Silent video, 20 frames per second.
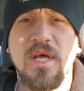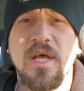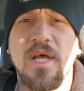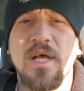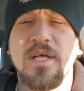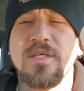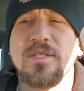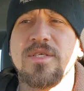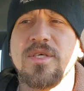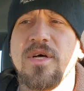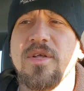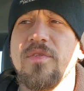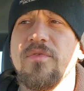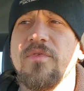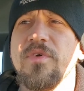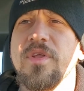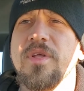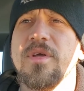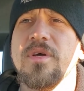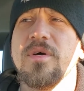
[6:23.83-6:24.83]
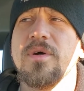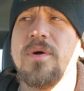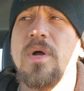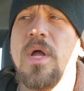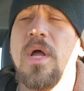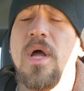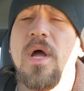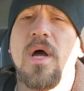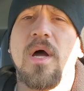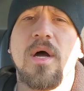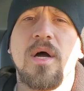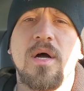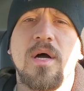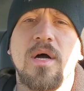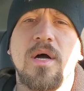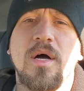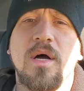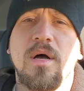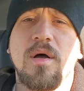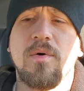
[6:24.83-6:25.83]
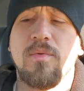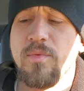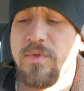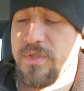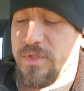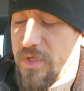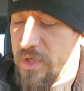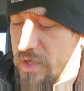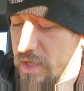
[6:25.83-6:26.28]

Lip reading: as you saw in the video, we started